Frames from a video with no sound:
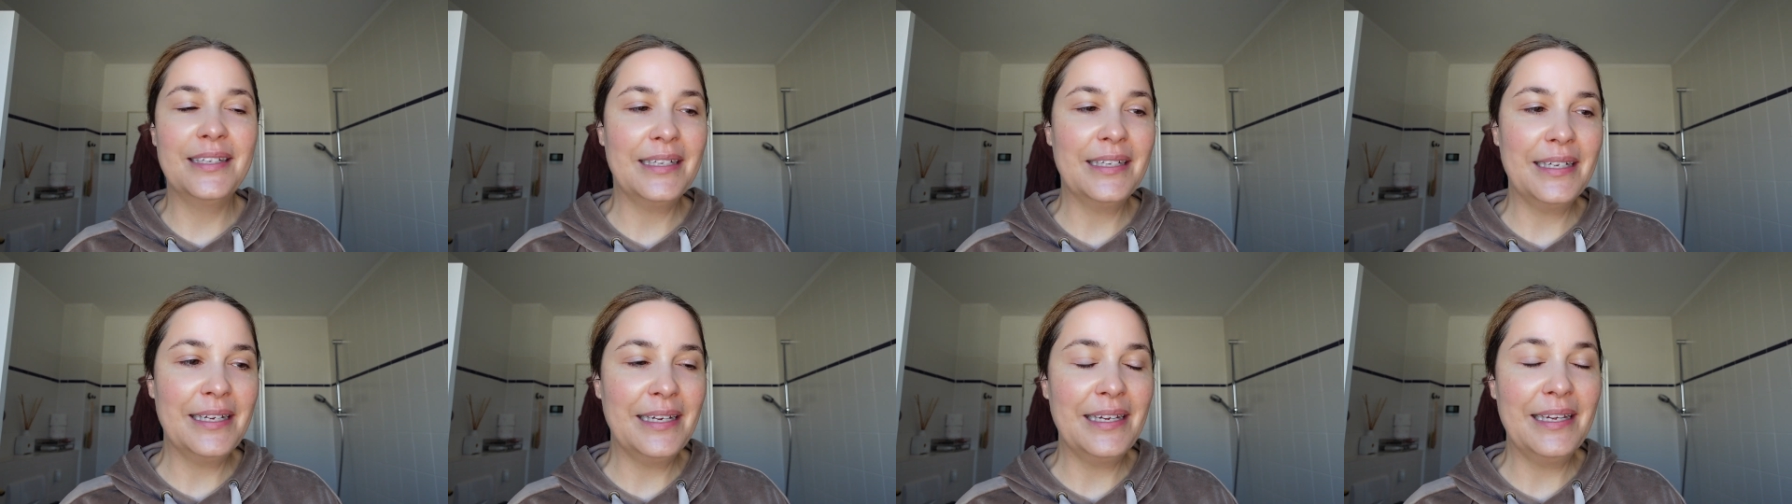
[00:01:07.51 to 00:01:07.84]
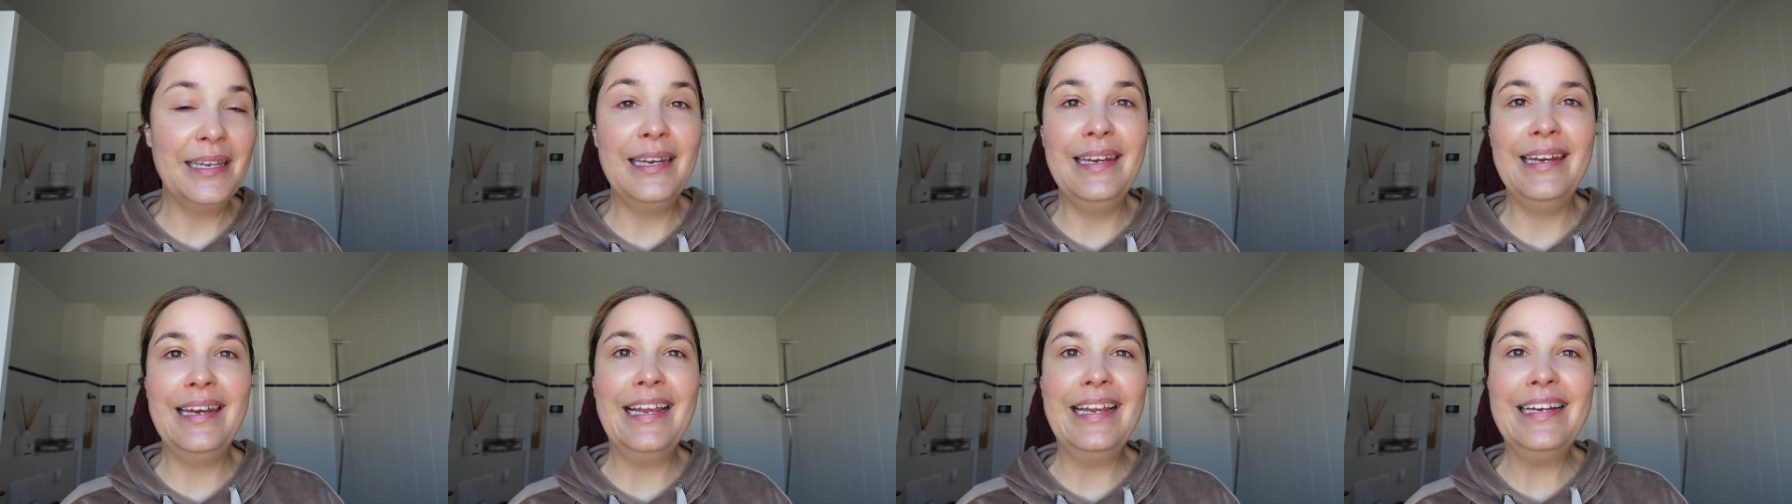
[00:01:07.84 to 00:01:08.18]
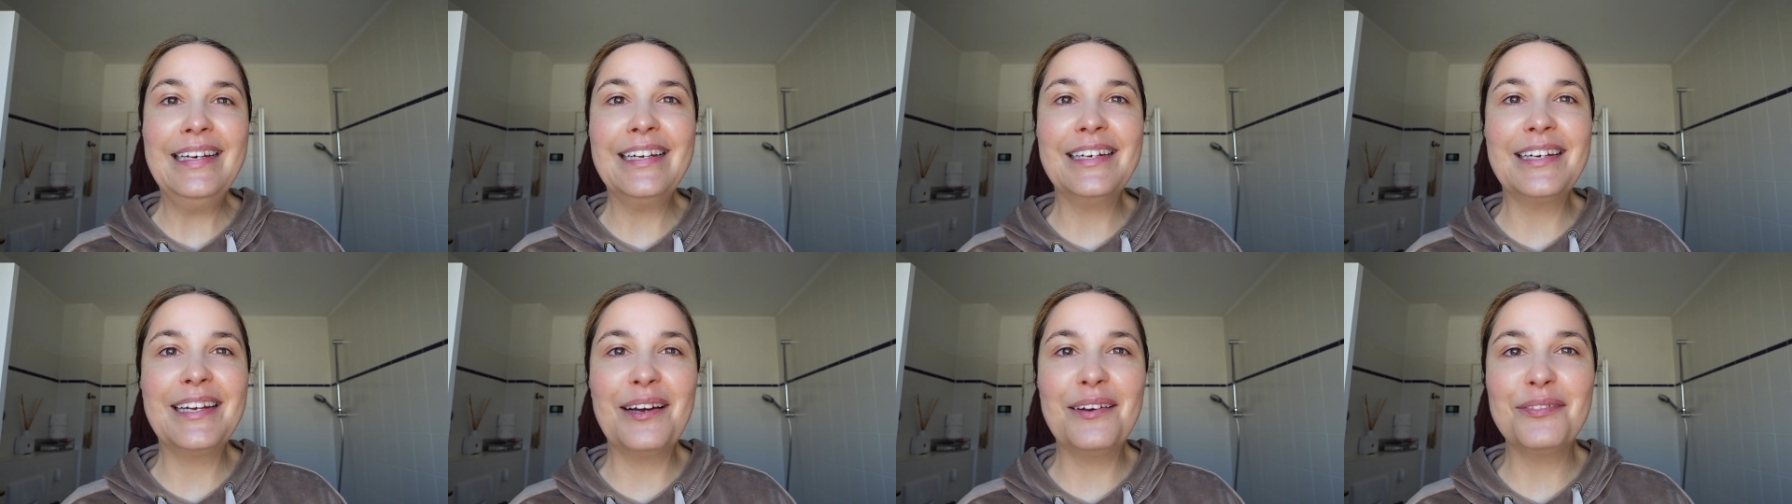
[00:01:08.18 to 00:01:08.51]
uh,
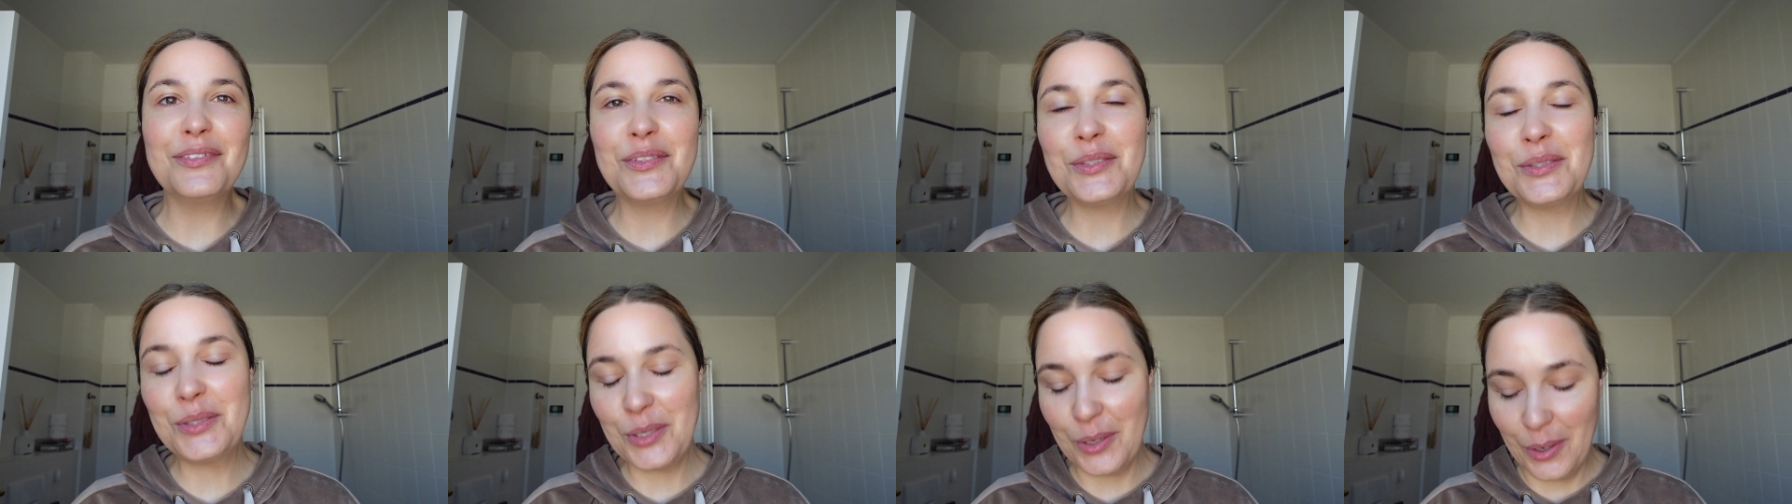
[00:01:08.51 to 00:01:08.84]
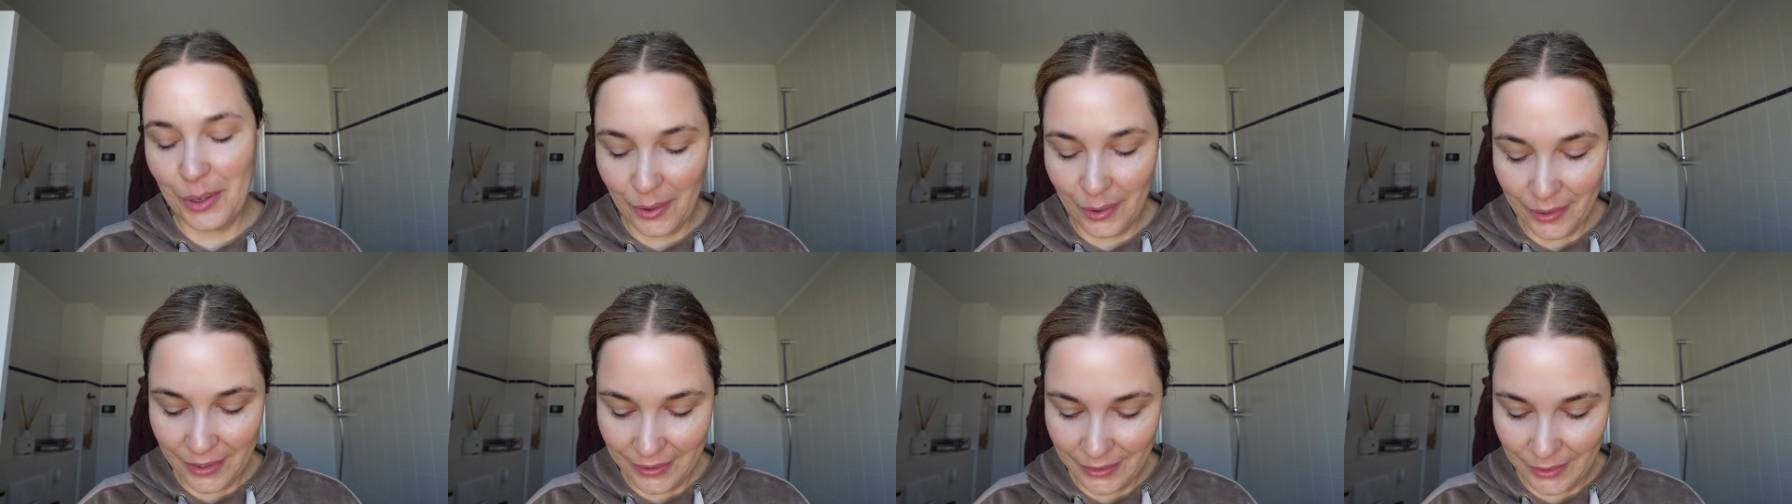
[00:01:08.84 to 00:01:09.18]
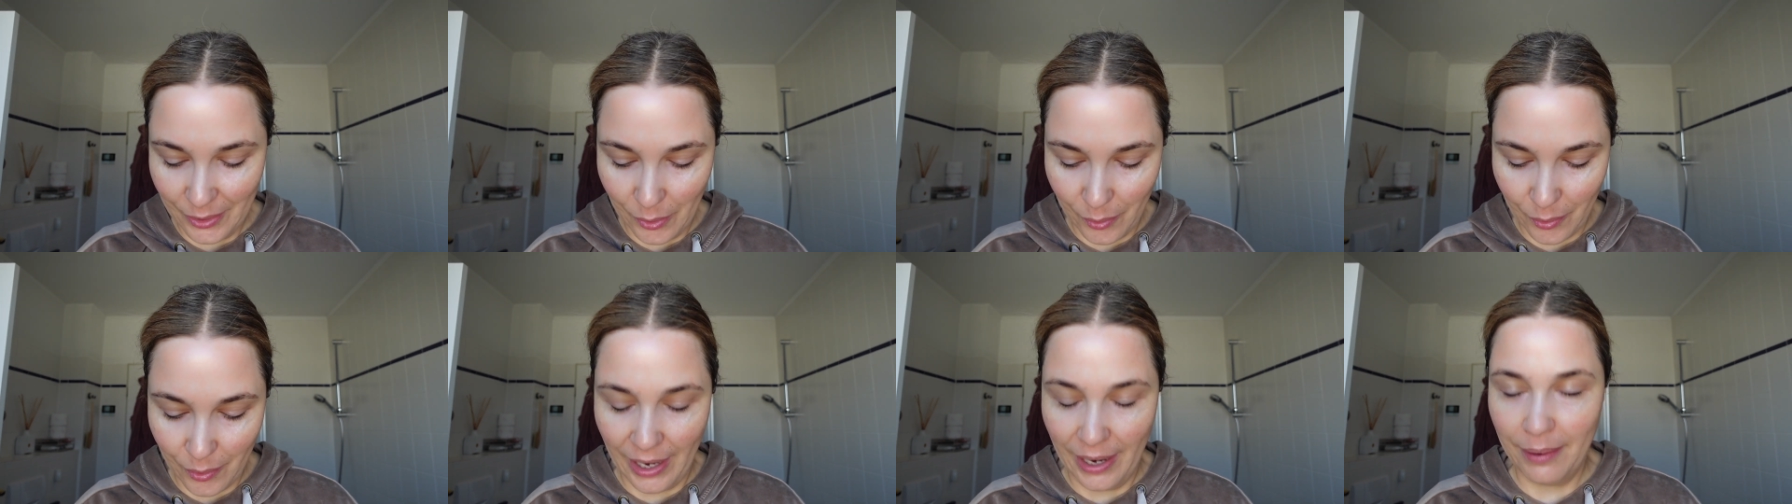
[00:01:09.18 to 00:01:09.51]
late enough to talk.
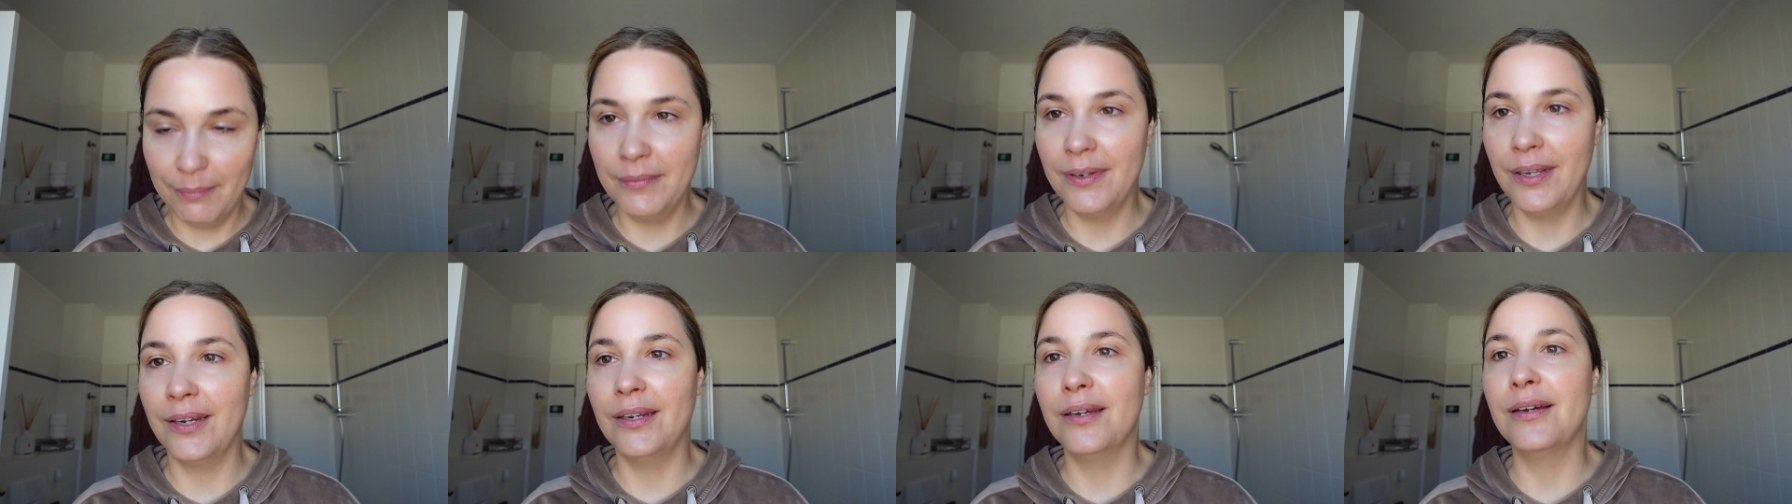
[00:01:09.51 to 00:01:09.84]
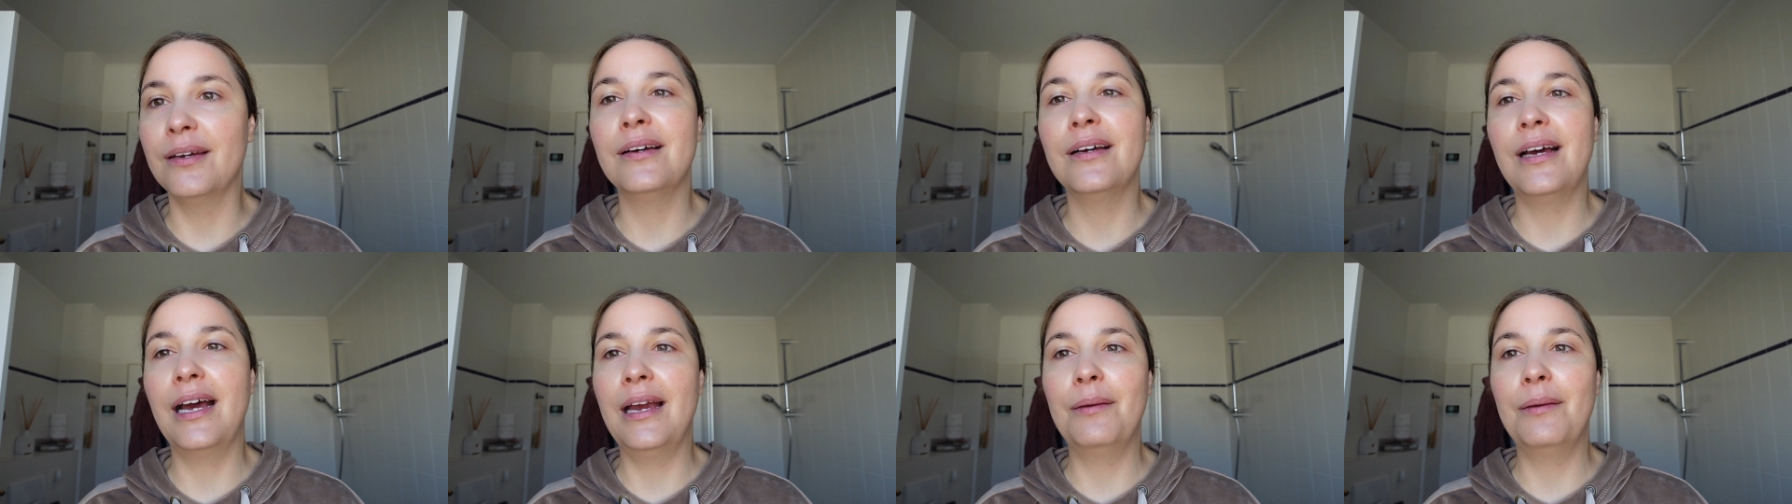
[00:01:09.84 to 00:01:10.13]
No, I'm not a.